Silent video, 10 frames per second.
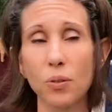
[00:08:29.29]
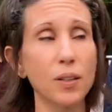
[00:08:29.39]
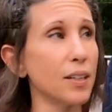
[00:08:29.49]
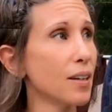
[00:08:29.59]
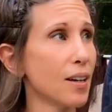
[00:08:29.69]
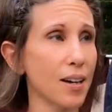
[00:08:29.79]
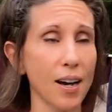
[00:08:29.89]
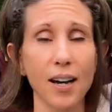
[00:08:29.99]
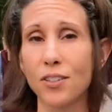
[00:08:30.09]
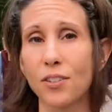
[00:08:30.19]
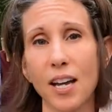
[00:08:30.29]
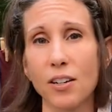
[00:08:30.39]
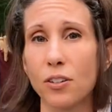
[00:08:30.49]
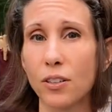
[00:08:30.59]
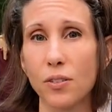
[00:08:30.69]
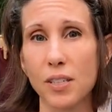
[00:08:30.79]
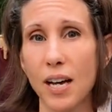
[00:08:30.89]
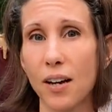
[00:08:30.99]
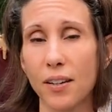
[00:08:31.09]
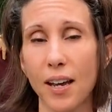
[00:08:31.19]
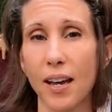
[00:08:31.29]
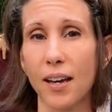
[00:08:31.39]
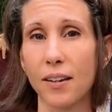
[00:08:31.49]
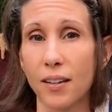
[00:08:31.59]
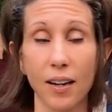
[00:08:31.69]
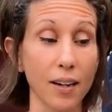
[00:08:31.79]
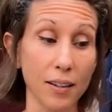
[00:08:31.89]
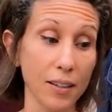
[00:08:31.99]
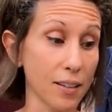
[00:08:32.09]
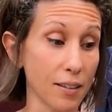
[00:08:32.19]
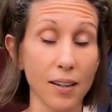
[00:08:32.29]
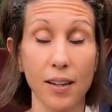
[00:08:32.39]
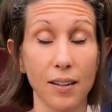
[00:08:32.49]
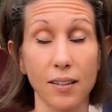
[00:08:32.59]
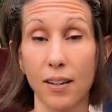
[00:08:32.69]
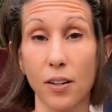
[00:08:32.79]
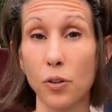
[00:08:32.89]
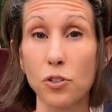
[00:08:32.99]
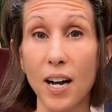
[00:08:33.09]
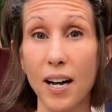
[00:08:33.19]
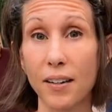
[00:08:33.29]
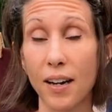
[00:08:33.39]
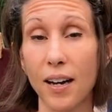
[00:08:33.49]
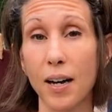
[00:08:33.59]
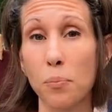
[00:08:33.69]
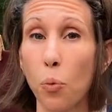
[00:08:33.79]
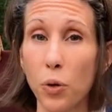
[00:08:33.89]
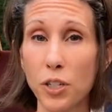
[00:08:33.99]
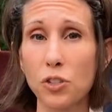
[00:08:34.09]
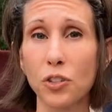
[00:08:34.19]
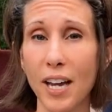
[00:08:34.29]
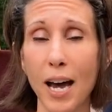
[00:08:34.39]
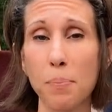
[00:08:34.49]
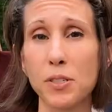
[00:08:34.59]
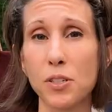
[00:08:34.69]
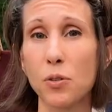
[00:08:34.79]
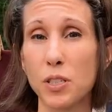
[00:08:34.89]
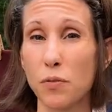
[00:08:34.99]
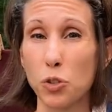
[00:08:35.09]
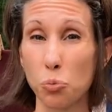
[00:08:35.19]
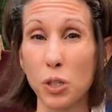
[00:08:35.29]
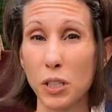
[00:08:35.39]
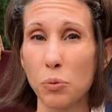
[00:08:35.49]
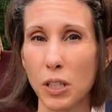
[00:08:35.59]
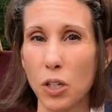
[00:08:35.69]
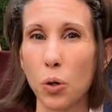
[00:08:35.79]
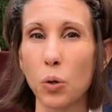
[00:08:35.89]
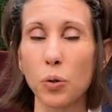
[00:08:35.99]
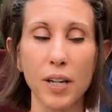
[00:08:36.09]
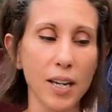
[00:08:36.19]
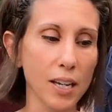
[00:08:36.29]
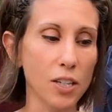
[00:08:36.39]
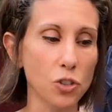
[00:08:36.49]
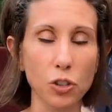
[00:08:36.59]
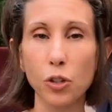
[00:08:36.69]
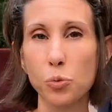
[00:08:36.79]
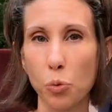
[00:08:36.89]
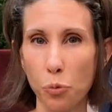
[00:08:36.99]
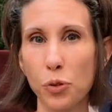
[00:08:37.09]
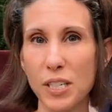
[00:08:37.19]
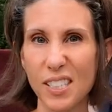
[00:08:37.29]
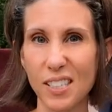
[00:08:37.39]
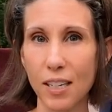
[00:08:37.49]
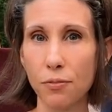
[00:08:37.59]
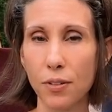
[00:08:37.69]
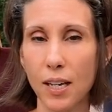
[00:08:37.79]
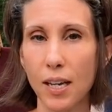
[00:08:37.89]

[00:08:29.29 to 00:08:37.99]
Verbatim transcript: going, you can hang your clothes out and they'll dry. What usually happens though is if it's really, really cold, is your clothes will freeze stiff